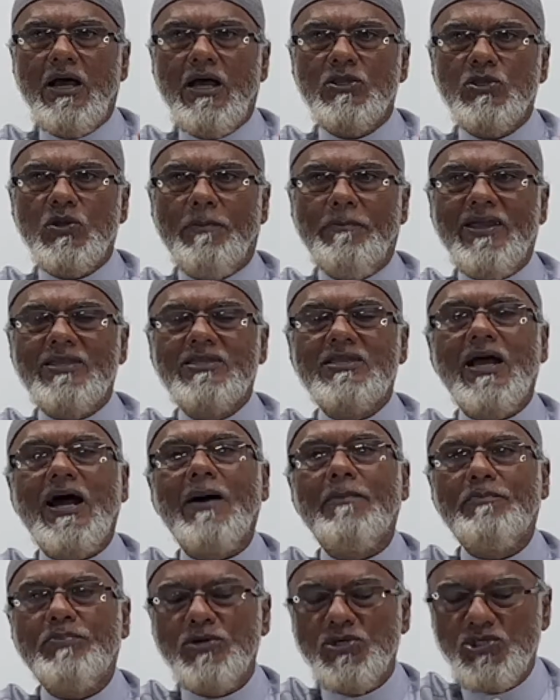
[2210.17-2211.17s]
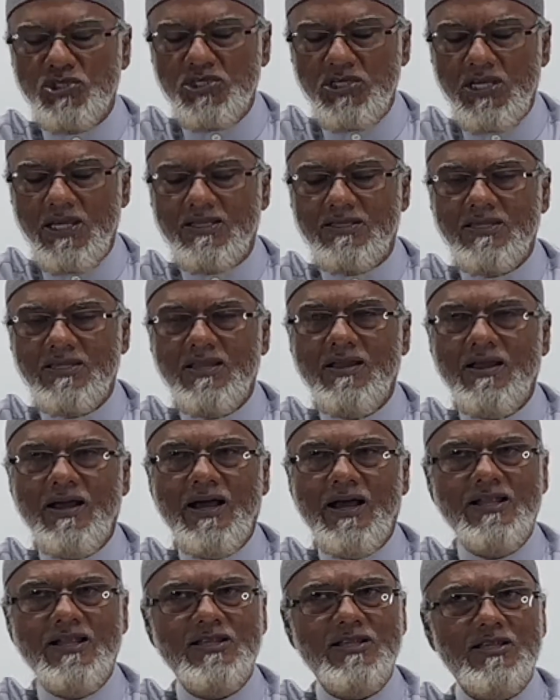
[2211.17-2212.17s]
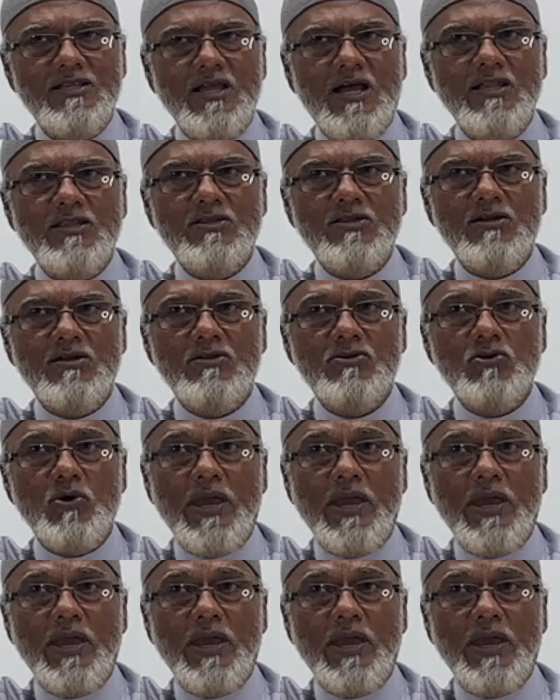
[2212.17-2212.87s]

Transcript: to better appreciate and to